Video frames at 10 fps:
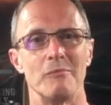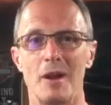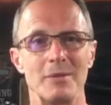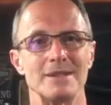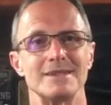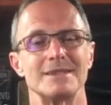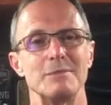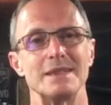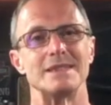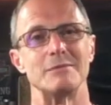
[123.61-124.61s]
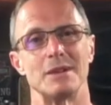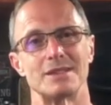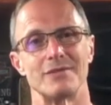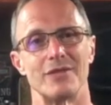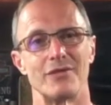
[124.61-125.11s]
Maybe it's just a bit too
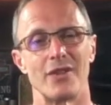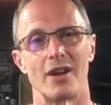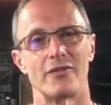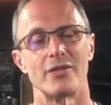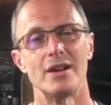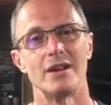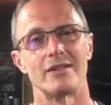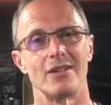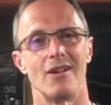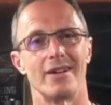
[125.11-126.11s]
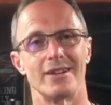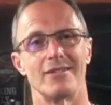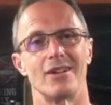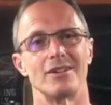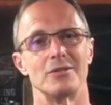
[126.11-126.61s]
much of a faff, so I
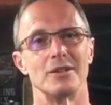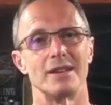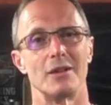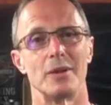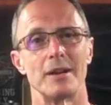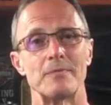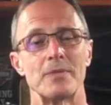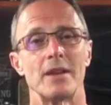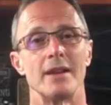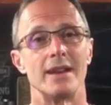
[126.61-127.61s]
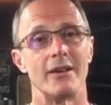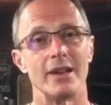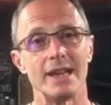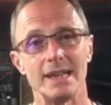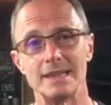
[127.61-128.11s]
don't like doing that way. Now,
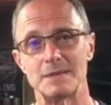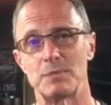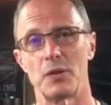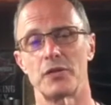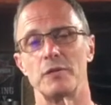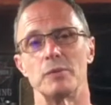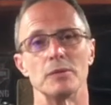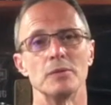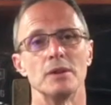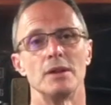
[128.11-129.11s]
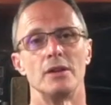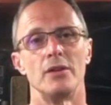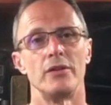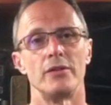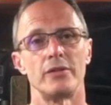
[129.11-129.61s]
it is possible
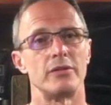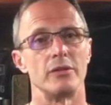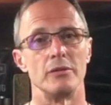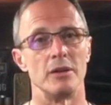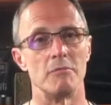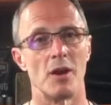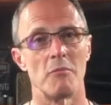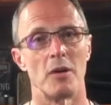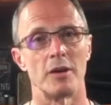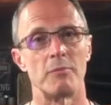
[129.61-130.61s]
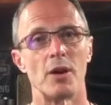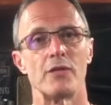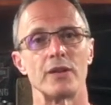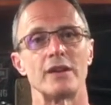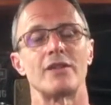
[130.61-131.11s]
to, in my mind,
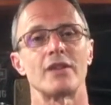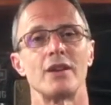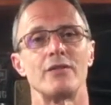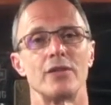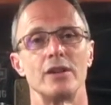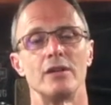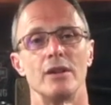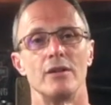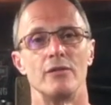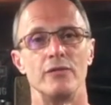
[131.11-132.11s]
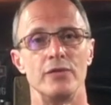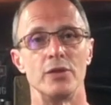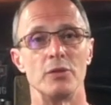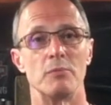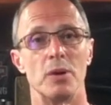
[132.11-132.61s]
perfectly safely
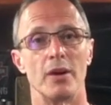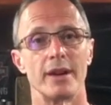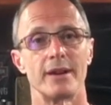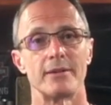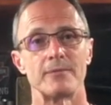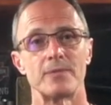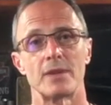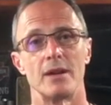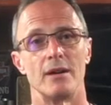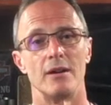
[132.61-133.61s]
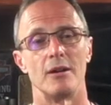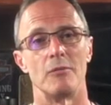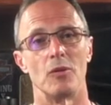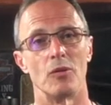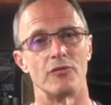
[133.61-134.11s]
view the bike
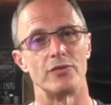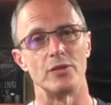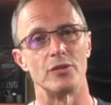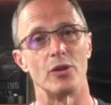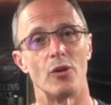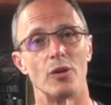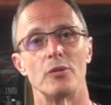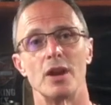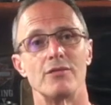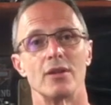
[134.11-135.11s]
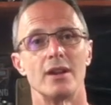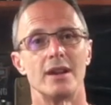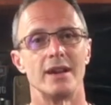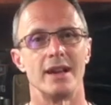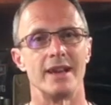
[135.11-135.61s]
or view the oil level
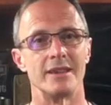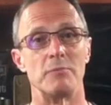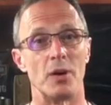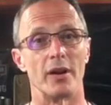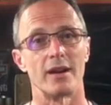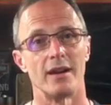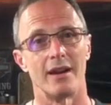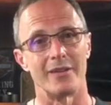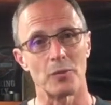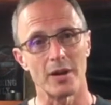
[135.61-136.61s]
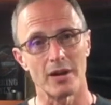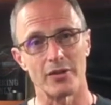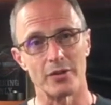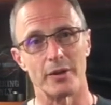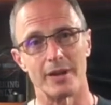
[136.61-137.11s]
in the bike, and the way I
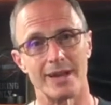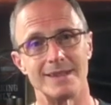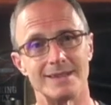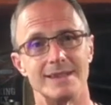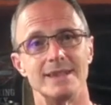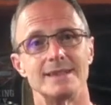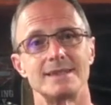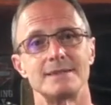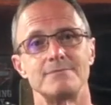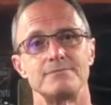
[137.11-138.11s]
do it is this.